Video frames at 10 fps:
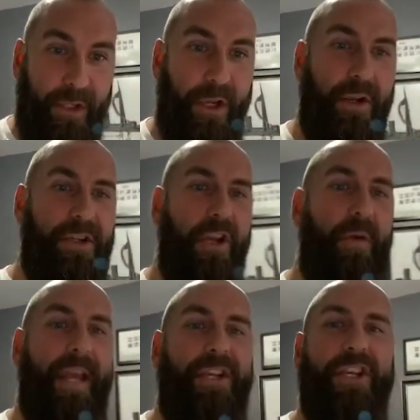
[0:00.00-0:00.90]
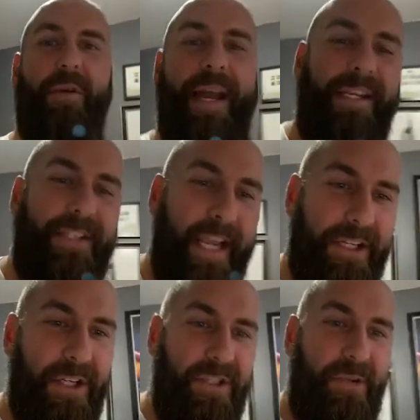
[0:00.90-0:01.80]
Could you issue a
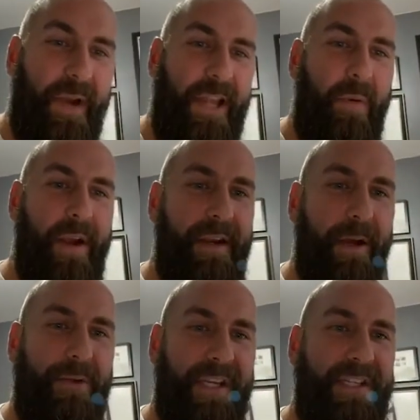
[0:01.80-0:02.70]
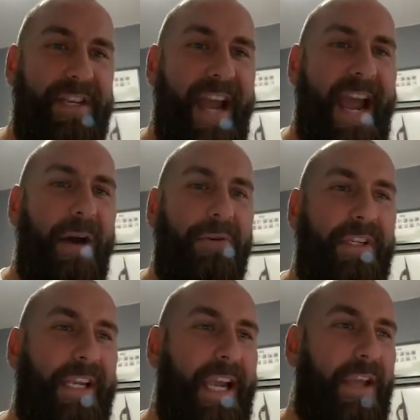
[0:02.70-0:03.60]
Section 21 notice now
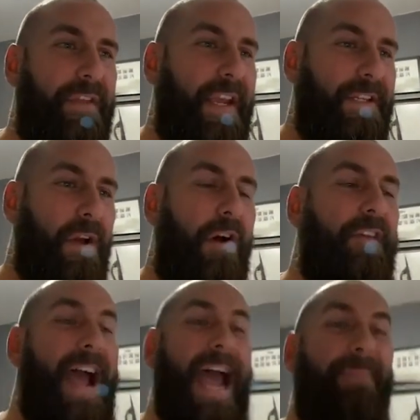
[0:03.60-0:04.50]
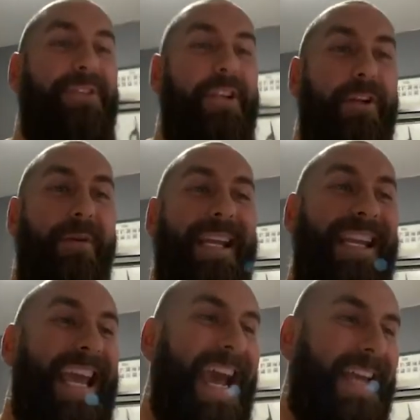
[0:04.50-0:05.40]
to kick things off? Absolutely
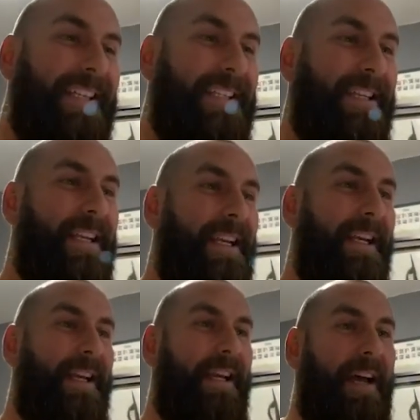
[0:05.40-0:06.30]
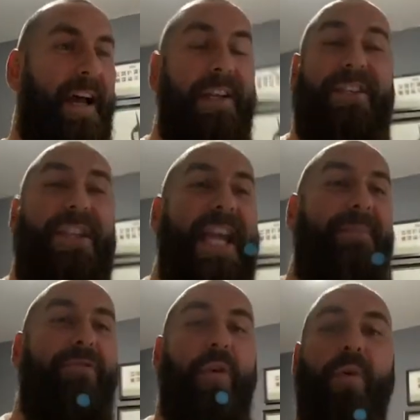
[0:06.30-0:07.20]
yes. Uh,
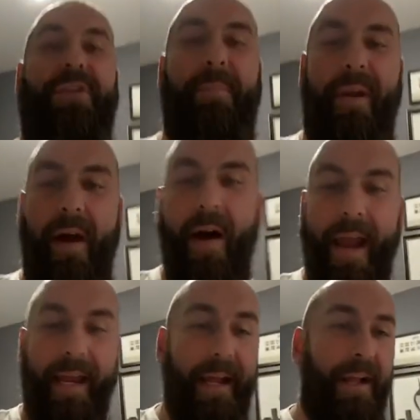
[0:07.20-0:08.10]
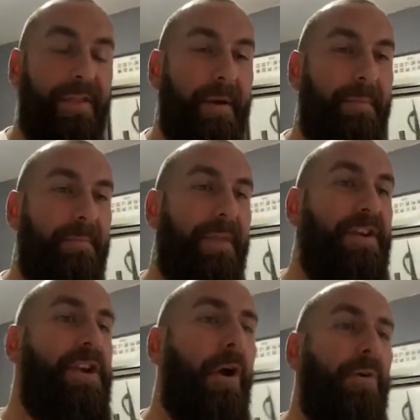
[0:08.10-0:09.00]
same rules apply. The, the
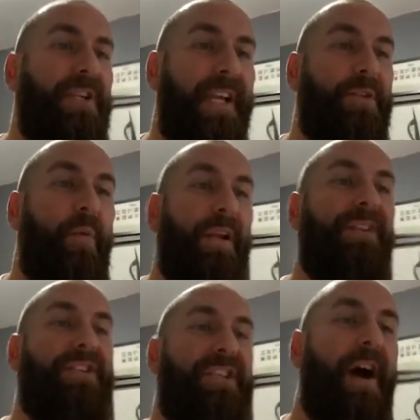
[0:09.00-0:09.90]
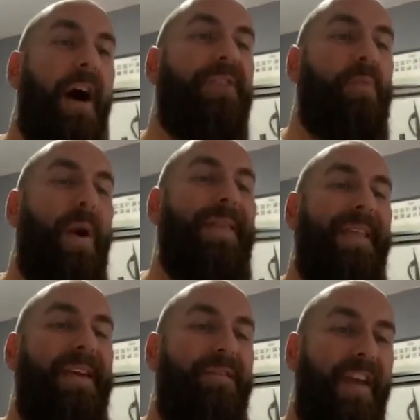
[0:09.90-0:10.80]
notice will start when
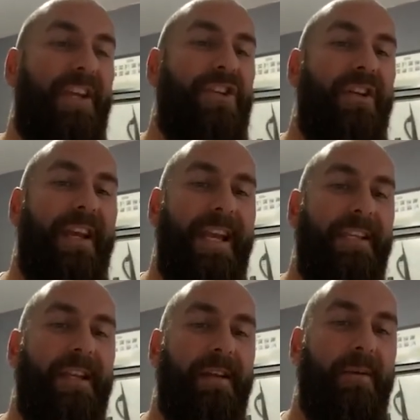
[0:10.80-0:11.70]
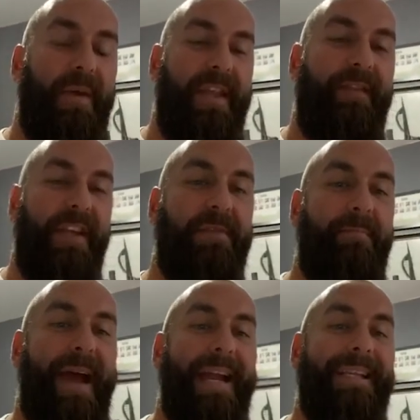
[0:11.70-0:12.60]
the eviction is when the eviction
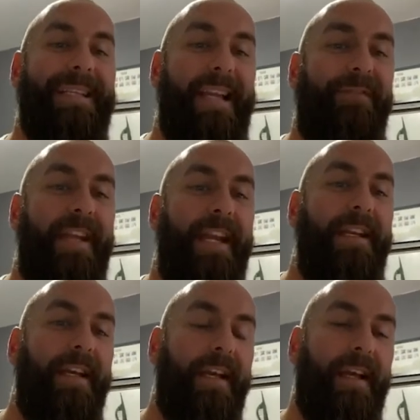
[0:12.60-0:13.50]
ban is lifted,